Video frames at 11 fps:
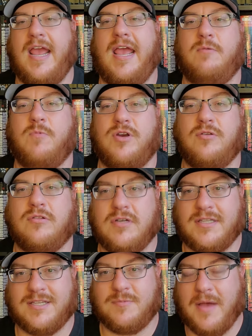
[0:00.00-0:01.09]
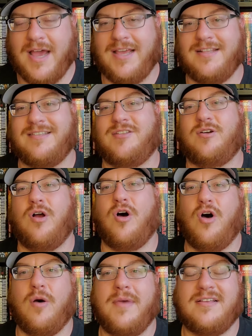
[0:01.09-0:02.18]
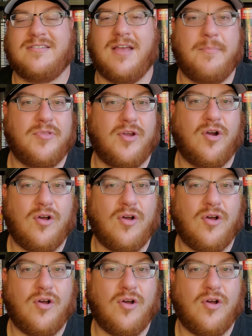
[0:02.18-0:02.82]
And when you look at the spines and they're all messed up or they're